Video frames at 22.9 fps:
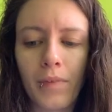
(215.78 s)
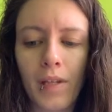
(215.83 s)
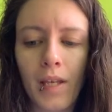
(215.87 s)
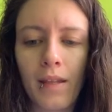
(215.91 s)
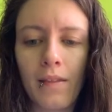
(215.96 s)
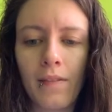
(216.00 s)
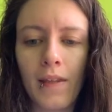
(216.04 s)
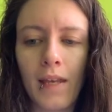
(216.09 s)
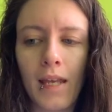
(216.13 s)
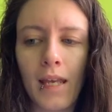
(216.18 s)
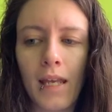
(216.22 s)

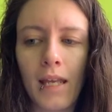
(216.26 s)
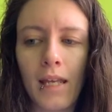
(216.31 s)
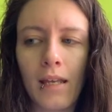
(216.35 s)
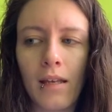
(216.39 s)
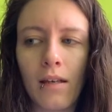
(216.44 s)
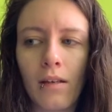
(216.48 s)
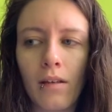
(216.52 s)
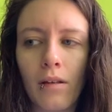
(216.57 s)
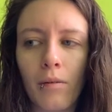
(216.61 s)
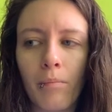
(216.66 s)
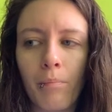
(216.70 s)

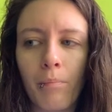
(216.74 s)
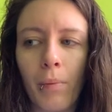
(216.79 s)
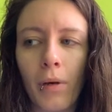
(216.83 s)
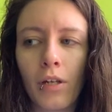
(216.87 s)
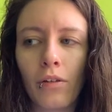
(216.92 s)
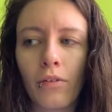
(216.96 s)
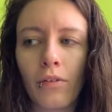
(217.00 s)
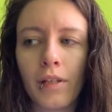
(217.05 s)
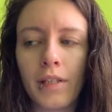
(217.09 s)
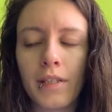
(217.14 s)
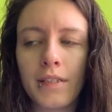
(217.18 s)
the
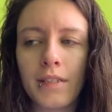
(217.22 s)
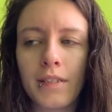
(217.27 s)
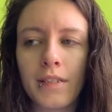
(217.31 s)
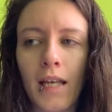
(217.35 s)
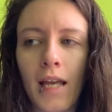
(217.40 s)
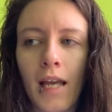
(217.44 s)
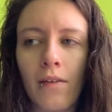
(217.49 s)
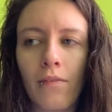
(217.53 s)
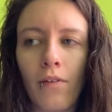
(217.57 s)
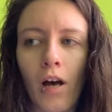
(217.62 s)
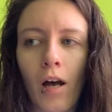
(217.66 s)
bundle and
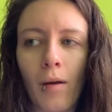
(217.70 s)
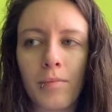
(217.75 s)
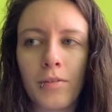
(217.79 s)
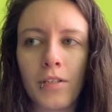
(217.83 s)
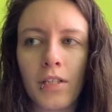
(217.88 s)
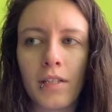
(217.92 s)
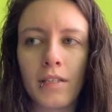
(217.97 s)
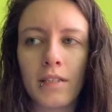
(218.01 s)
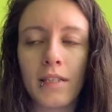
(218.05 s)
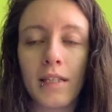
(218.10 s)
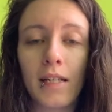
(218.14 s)
save
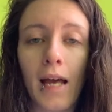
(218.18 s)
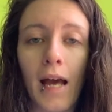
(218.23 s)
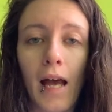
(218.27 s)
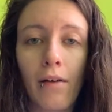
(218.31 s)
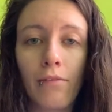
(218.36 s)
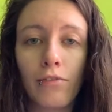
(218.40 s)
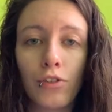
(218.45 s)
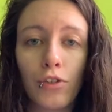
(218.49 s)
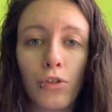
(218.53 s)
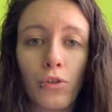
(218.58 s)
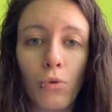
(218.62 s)
options that
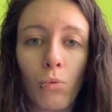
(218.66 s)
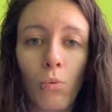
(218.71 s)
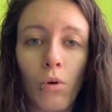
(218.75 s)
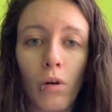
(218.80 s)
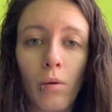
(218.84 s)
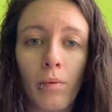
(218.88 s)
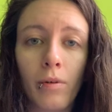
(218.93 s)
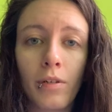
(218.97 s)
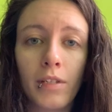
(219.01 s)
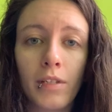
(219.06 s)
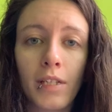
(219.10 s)
have 2
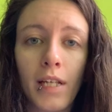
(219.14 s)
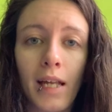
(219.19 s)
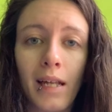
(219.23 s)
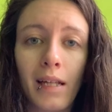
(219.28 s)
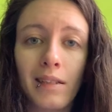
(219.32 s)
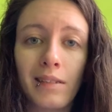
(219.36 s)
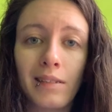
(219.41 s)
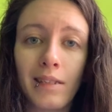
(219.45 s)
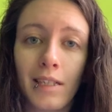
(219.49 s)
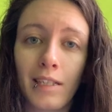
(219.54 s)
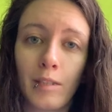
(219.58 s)
warmers
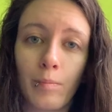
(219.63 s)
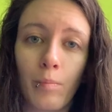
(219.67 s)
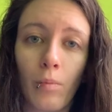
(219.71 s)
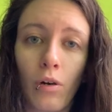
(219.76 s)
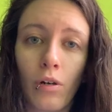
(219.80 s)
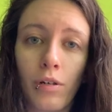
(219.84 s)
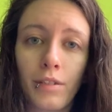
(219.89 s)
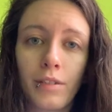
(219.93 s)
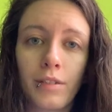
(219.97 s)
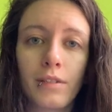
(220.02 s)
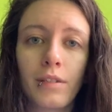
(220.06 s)
and 6
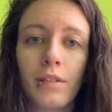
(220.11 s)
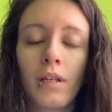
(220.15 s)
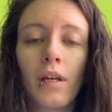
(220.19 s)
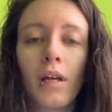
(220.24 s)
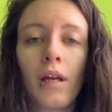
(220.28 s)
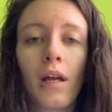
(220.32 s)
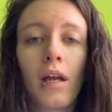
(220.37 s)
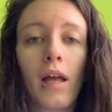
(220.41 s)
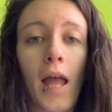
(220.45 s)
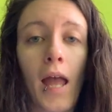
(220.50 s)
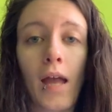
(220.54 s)
bars.
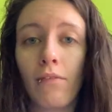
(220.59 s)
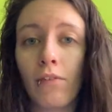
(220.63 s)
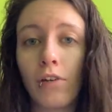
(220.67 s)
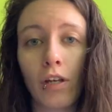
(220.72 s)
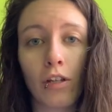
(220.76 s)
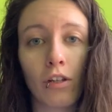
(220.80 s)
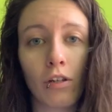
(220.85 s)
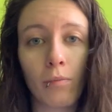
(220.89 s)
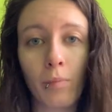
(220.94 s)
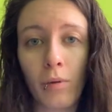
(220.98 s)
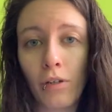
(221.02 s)
Every
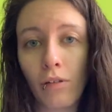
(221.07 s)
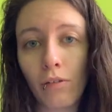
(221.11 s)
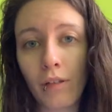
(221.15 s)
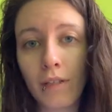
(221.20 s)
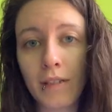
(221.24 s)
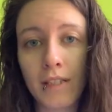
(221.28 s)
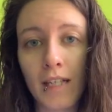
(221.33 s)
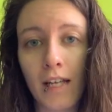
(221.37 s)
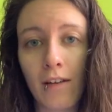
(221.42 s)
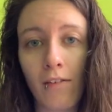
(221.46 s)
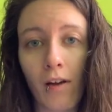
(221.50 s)
other bundle and
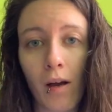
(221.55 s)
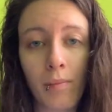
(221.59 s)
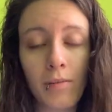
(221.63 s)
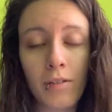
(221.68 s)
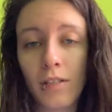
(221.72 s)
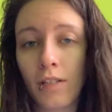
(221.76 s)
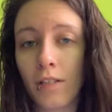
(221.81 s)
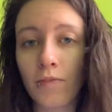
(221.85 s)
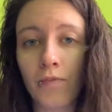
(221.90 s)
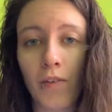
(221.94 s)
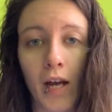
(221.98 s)
save
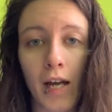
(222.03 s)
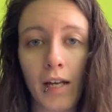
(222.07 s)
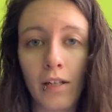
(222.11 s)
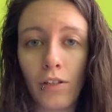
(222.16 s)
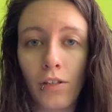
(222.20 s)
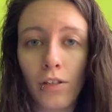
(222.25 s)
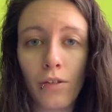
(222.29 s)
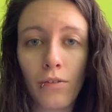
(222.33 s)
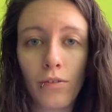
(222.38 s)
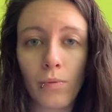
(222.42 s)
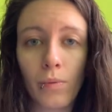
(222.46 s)
option is fine
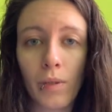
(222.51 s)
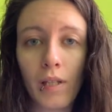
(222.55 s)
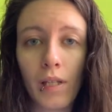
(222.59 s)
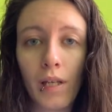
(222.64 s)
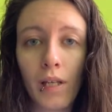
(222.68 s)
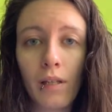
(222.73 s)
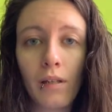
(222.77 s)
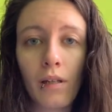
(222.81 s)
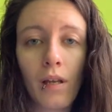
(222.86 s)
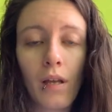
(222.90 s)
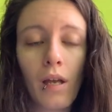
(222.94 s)
to use with
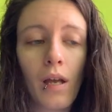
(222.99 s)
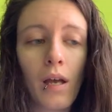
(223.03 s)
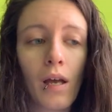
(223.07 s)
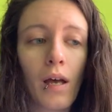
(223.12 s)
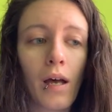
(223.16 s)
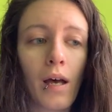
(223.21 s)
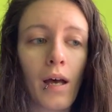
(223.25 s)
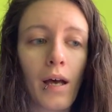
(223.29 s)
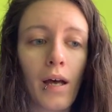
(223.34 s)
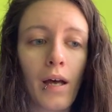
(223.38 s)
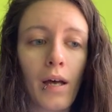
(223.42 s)
it.
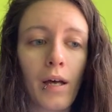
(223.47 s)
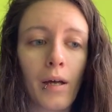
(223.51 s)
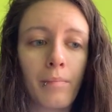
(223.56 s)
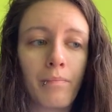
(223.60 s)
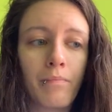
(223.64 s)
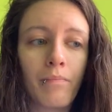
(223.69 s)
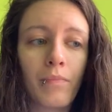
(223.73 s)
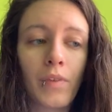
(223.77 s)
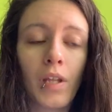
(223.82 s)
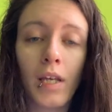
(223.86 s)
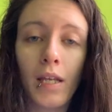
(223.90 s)

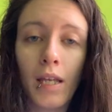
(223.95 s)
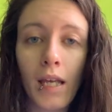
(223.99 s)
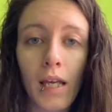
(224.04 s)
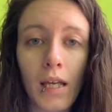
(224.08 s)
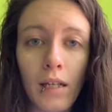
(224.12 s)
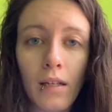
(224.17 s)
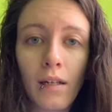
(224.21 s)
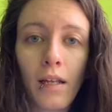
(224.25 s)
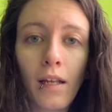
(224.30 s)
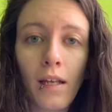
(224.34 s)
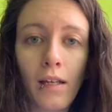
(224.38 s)

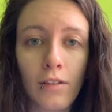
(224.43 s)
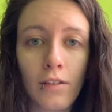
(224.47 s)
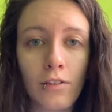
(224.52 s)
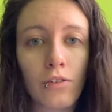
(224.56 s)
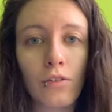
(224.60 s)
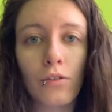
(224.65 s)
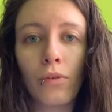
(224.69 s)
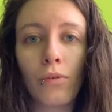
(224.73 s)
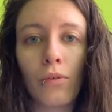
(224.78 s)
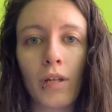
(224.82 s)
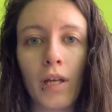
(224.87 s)
Again,
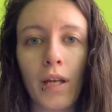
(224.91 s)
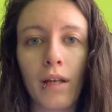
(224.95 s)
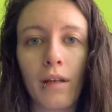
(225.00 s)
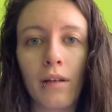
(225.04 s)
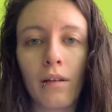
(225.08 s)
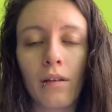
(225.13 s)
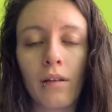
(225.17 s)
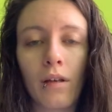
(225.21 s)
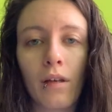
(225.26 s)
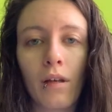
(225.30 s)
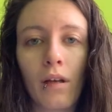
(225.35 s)

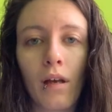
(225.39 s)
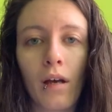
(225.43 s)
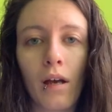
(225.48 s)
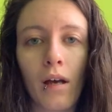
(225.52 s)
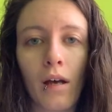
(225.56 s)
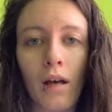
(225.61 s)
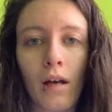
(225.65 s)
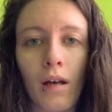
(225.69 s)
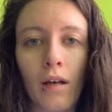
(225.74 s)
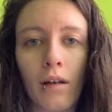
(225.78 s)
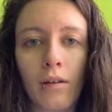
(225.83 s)
excluding
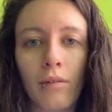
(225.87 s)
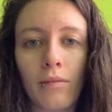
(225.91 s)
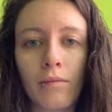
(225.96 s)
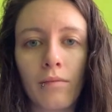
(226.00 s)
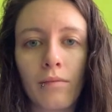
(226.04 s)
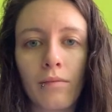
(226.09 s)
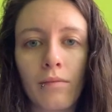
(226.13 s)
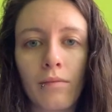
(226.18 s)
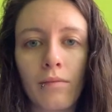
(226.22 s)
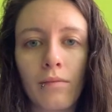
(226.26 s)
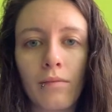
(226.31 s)

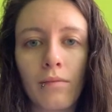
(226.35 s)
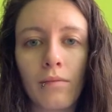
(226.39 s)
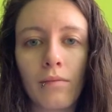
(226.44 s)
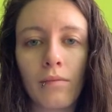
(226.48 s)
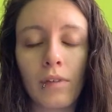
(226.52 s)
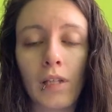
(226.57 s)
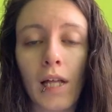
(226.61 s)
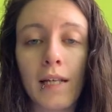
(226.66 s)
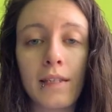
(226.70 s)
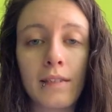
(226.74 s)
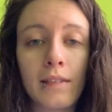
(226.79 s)

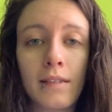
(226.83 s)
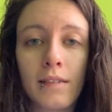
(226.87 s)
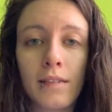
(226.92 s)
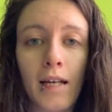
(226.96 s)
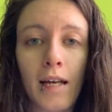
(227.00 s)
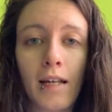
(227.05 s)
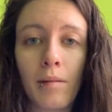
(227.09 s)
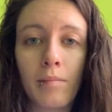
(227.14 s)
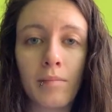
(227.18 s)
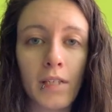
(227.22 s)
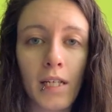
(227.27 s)
licensed
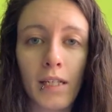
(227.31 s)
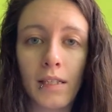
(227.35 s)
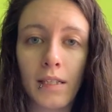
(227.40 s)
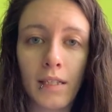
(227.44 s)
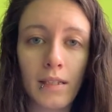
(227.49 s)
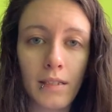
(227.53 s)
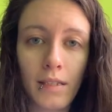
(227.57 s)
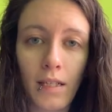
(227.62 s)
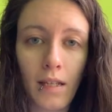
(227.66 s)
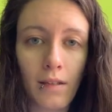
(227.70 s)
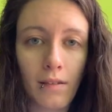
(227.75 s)
items like
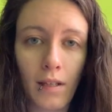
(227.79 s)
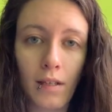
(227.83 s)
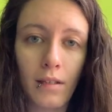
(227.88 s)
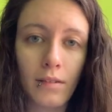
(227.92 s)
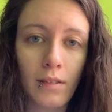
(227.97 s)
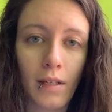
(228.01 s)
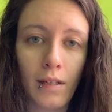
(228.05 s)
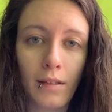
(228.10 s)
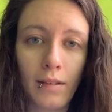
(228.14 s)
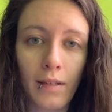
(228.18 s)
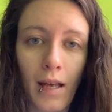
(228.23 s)
Disney and
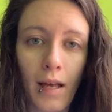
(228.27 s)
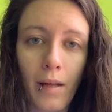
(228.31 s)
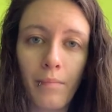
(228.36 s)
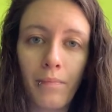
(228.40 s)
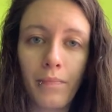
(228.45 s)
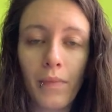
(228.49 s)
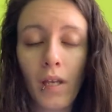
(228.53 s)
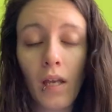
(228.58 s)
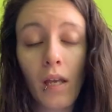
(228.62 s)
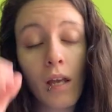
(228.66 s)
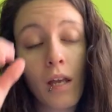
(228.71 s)
things like that.
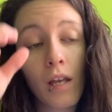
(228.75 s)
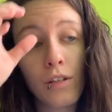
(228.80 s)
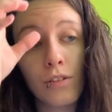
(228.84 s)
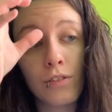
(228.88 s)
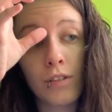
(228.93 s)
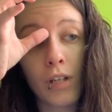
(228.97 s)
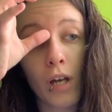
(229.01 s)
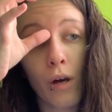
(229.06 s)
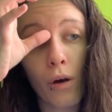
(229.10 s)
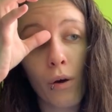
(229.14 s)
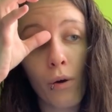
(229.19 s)

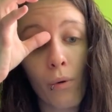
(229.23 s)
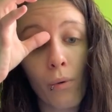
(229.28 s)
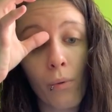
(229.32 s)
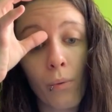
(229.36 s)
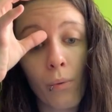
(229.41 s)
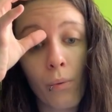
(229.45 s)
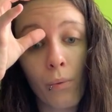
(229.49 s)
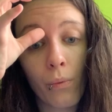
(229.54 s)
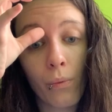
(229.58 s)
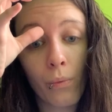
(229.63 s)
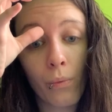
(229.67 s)
So